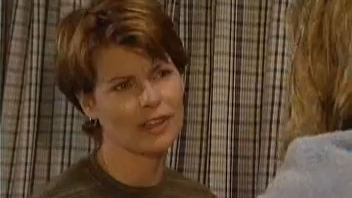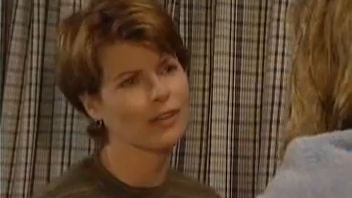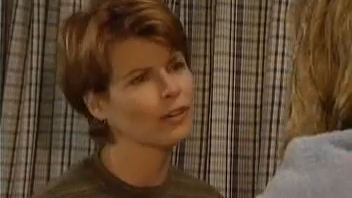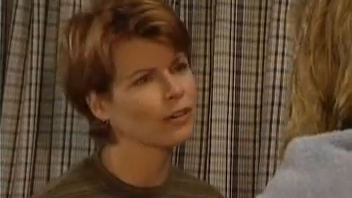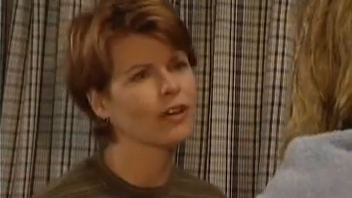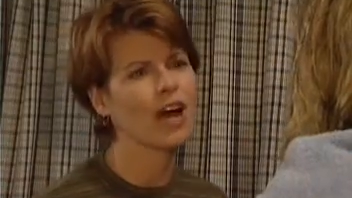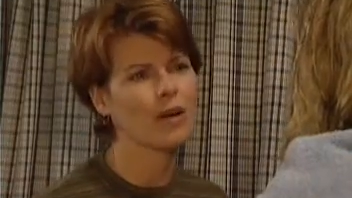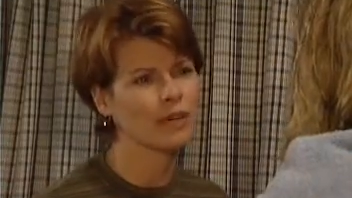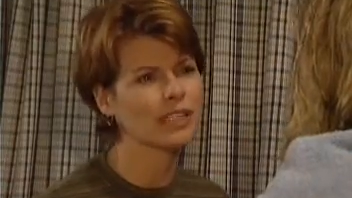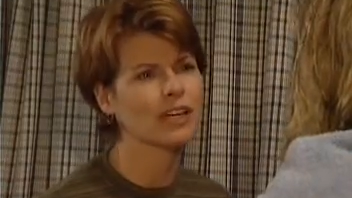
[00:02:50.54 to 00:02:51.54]
You don't know
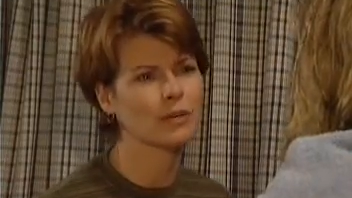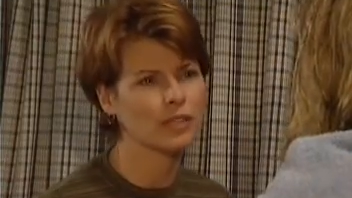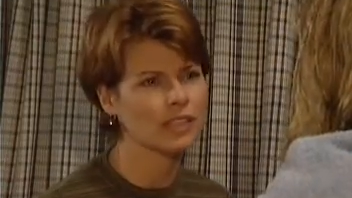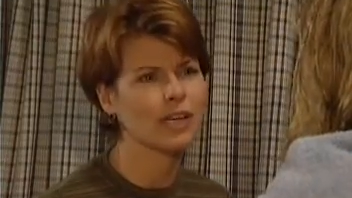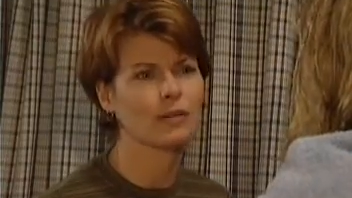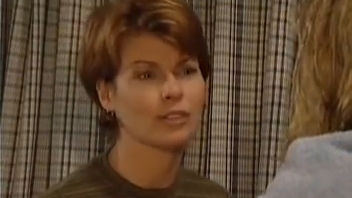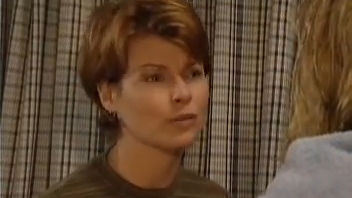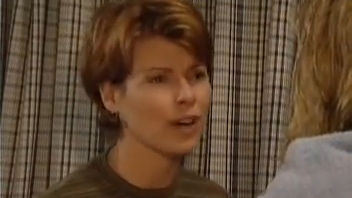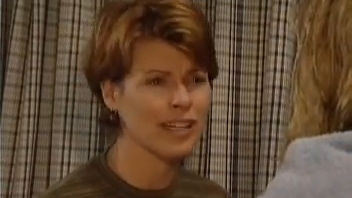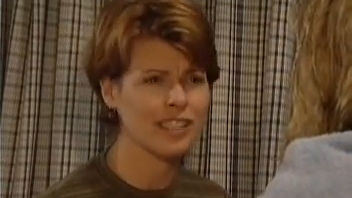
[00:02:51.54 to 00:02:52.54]
how much I wish that was
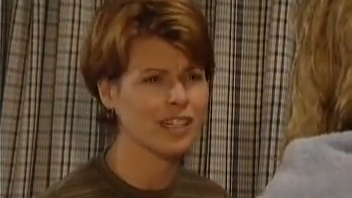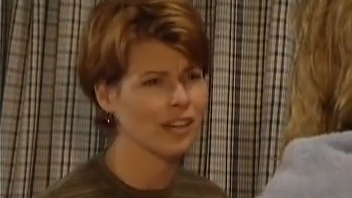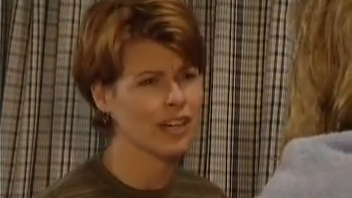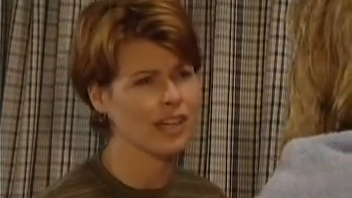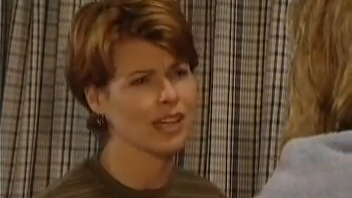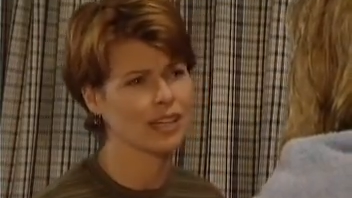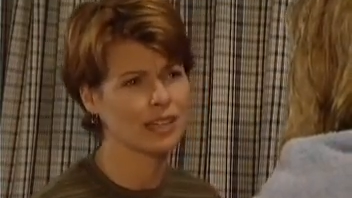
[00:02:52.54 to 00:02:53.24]
right, Charity.